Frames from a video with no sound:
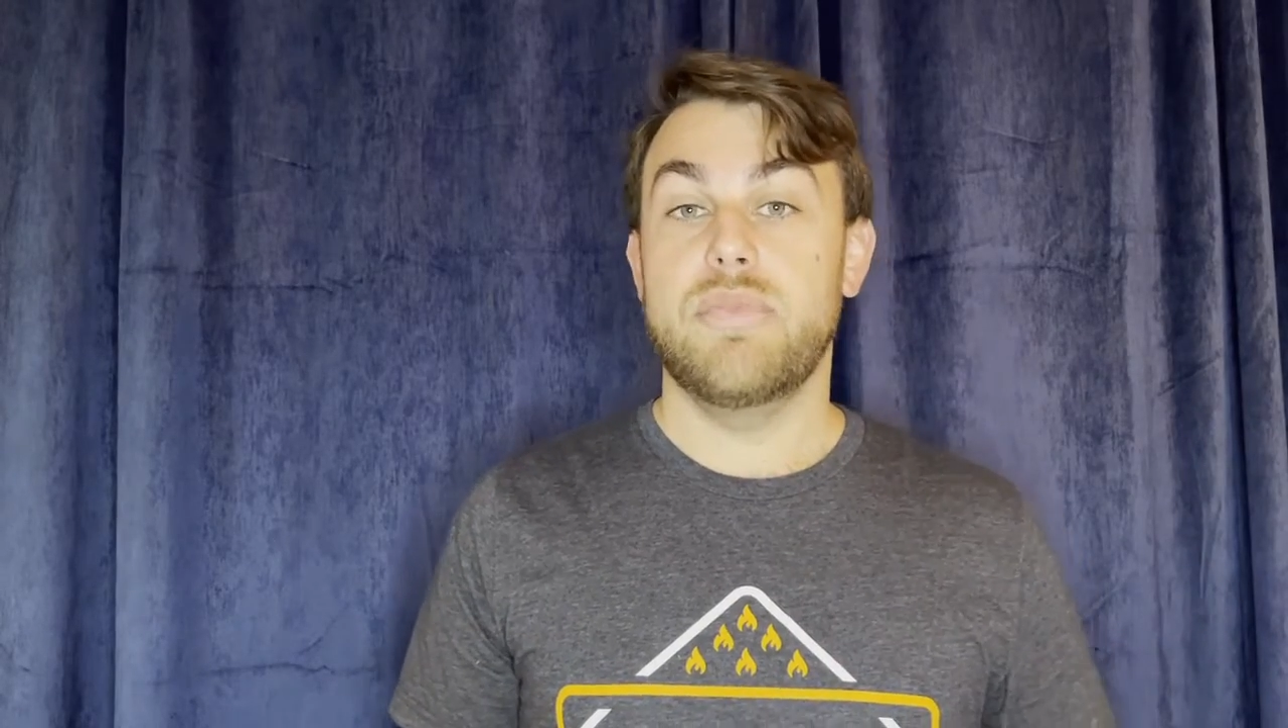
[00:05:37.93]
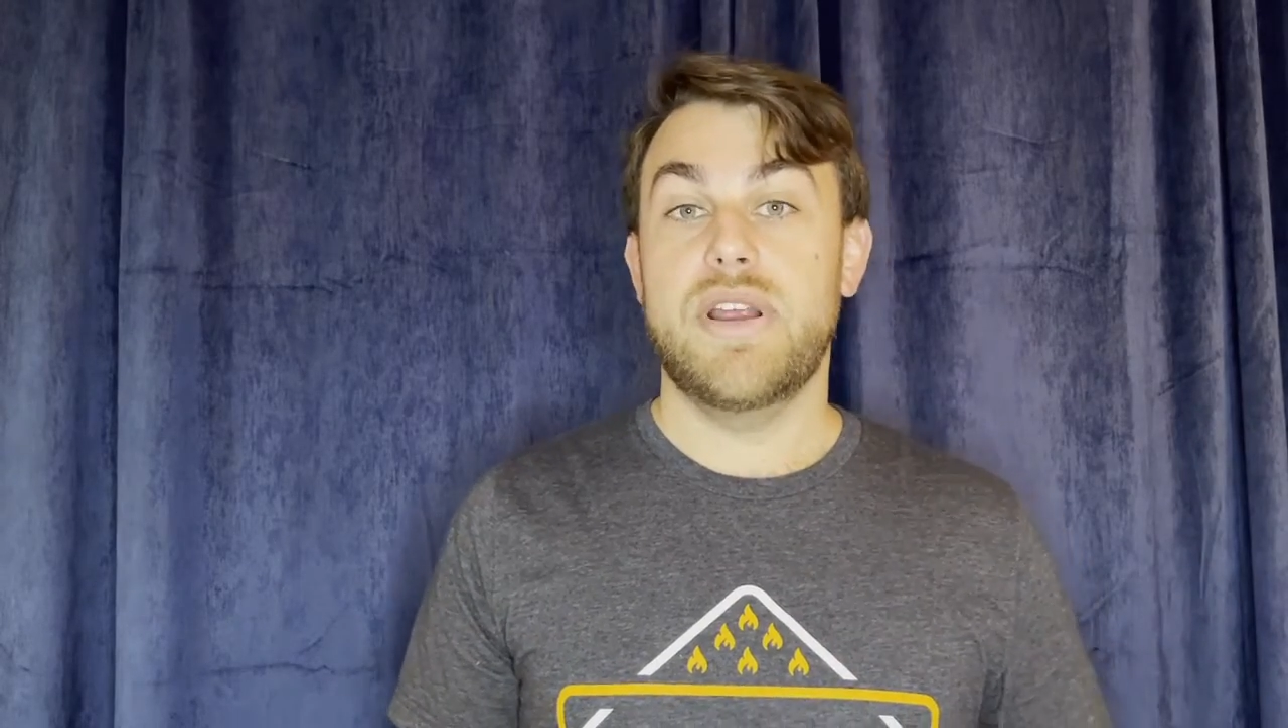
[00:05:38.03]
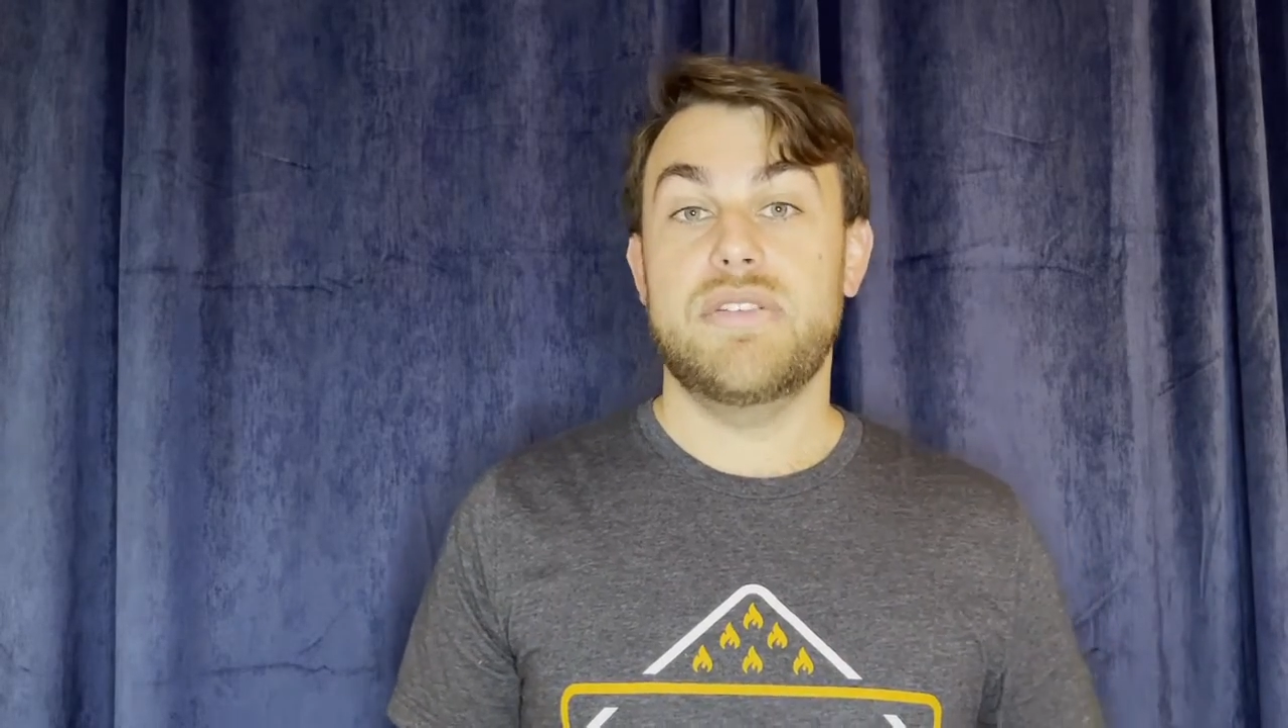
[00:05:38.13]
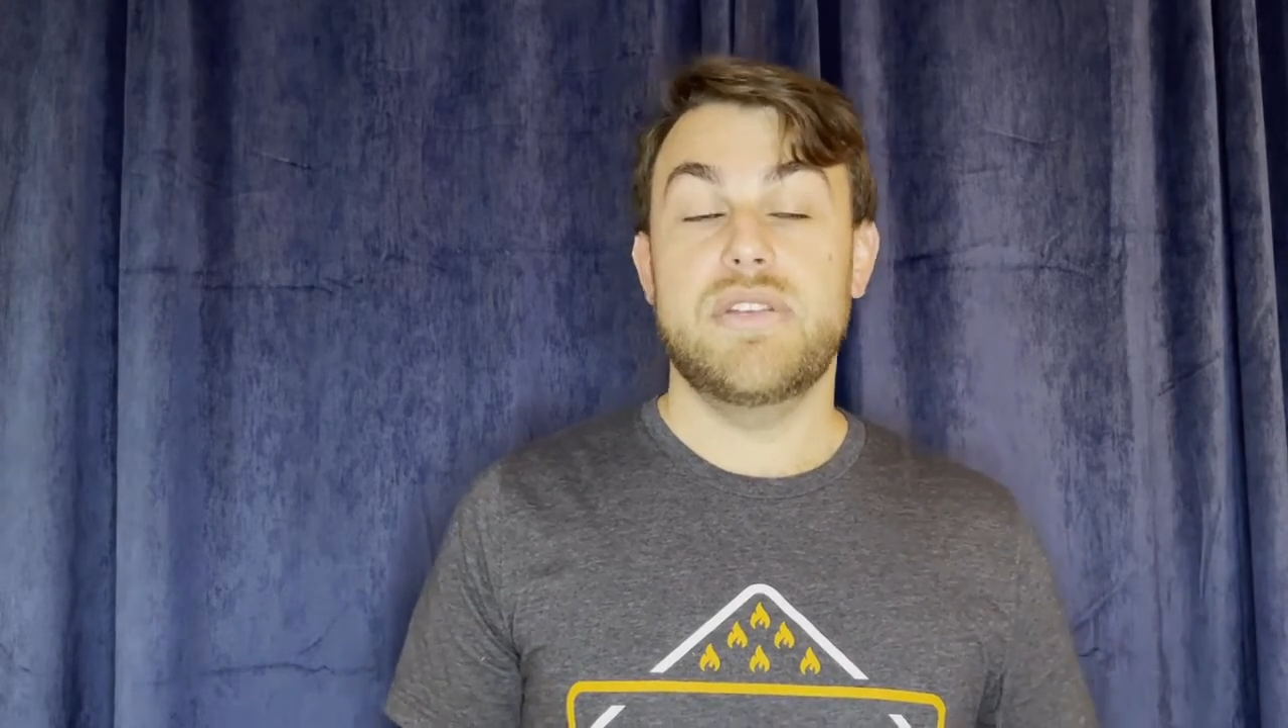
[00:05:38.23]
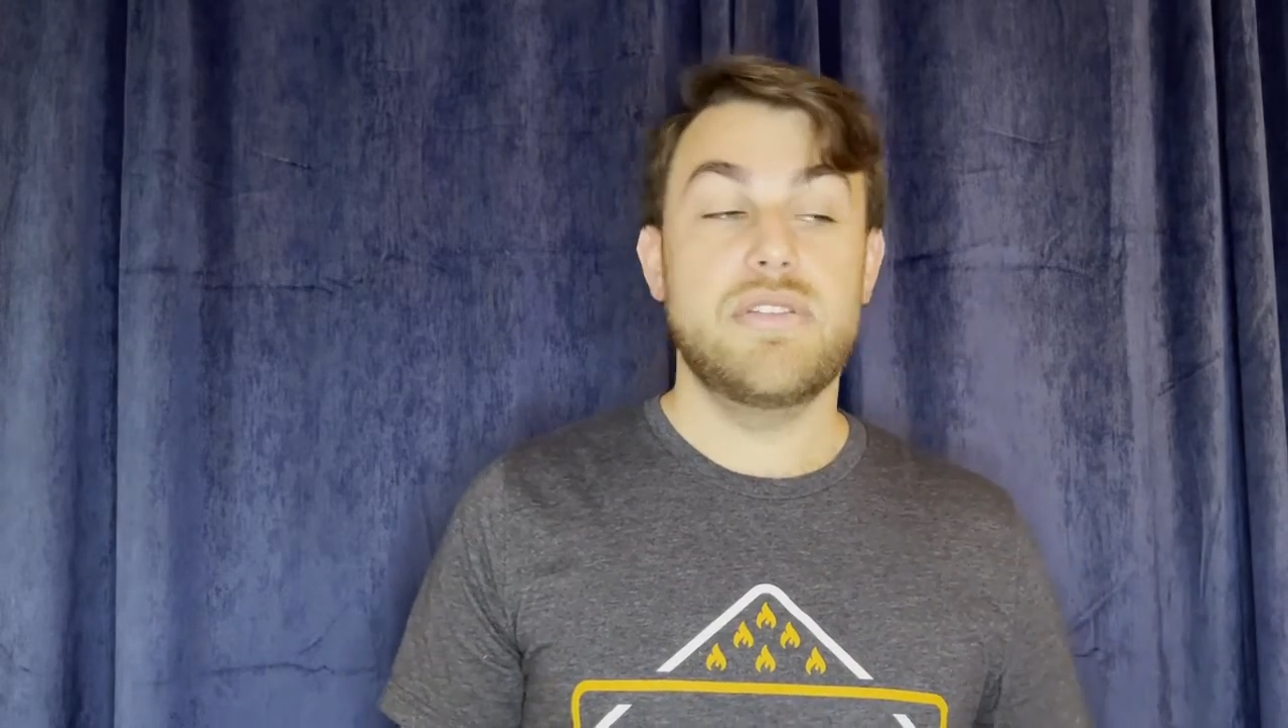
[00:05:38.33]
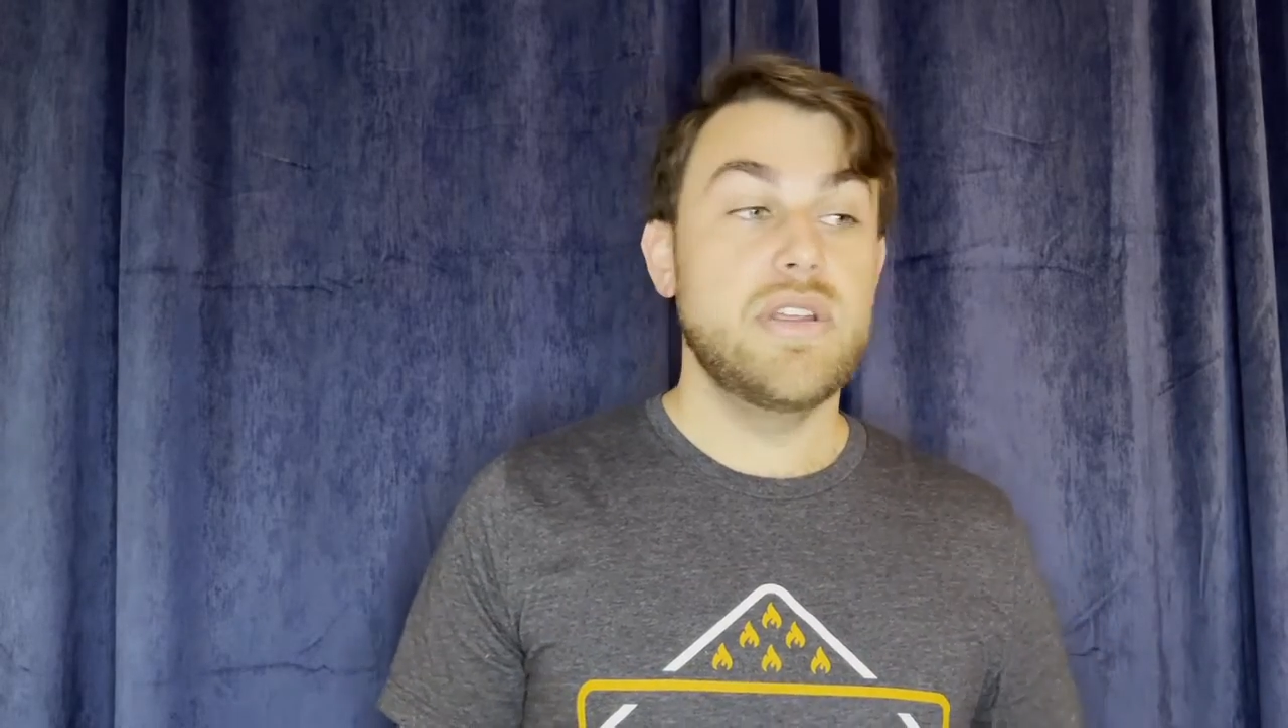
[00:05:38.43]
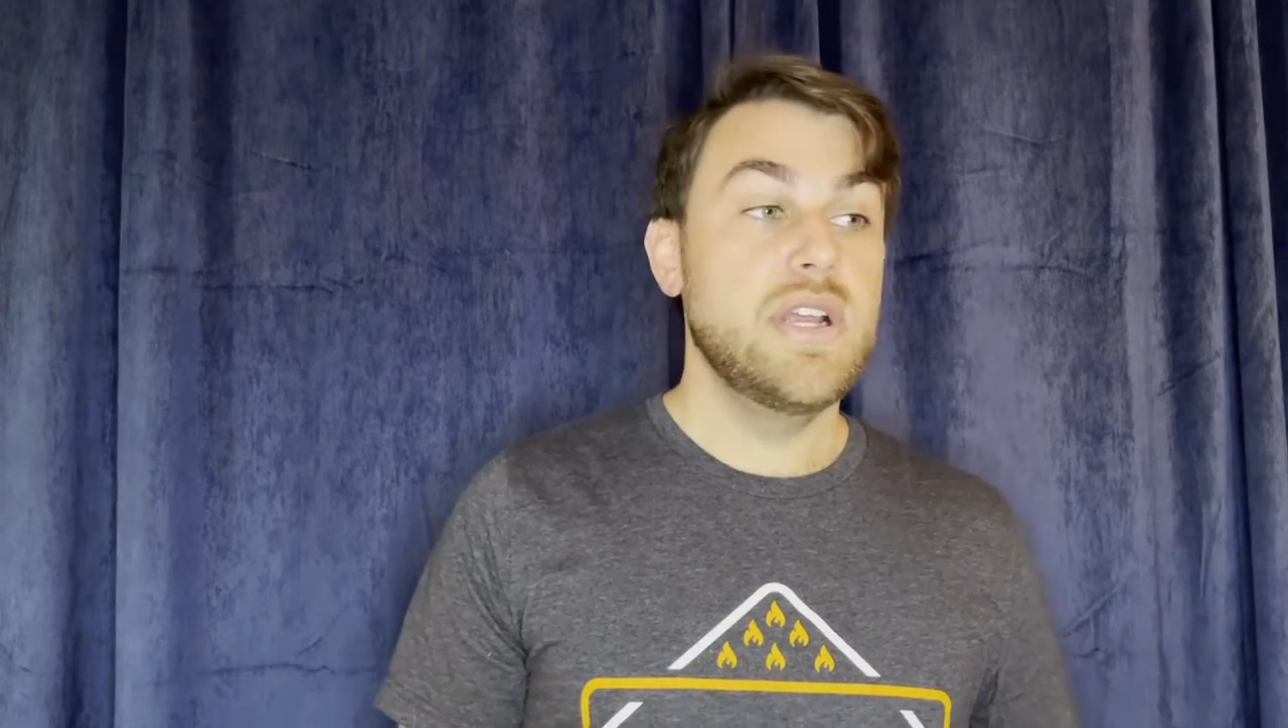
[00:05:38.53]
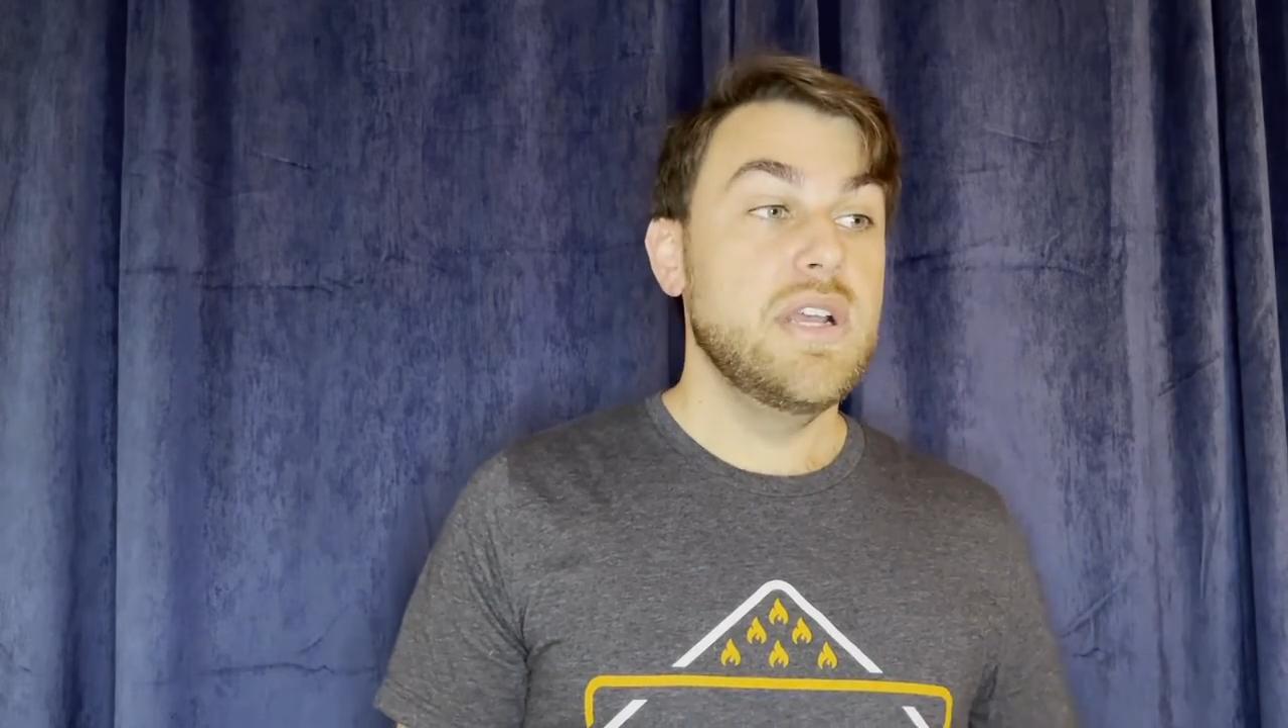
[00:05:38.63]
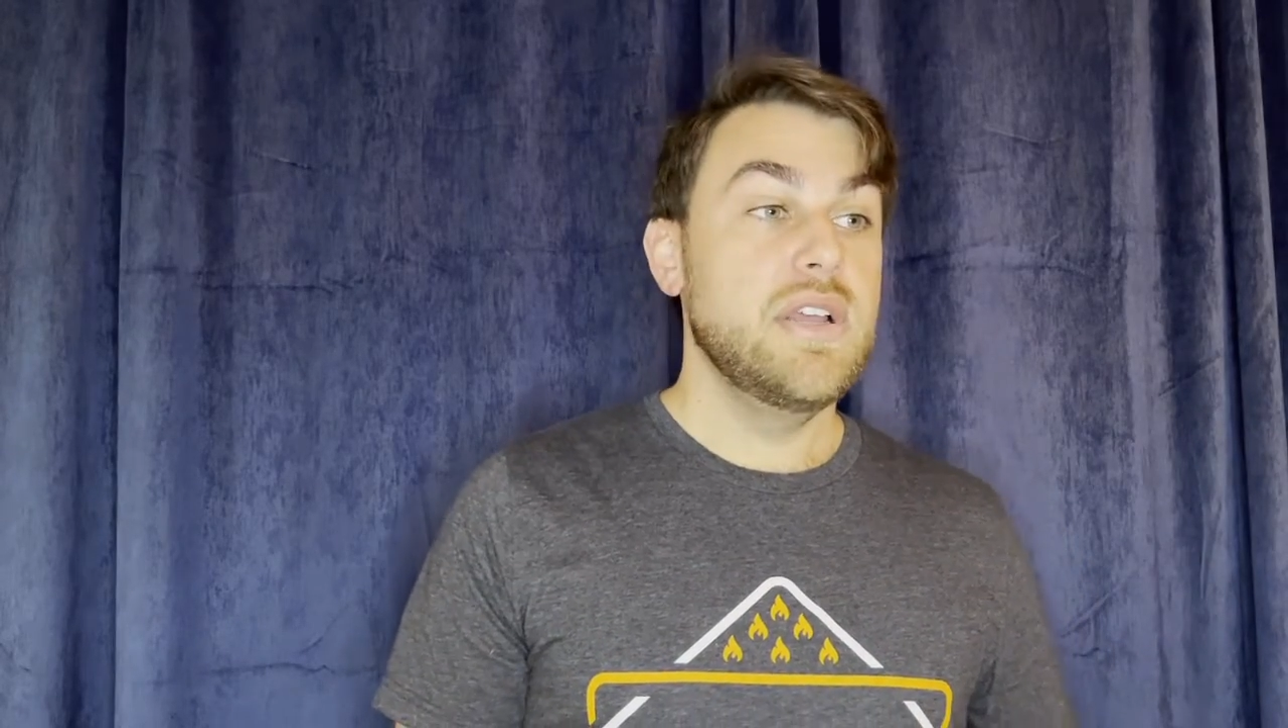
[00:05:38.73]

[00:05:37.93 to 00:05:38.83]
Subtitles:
presence.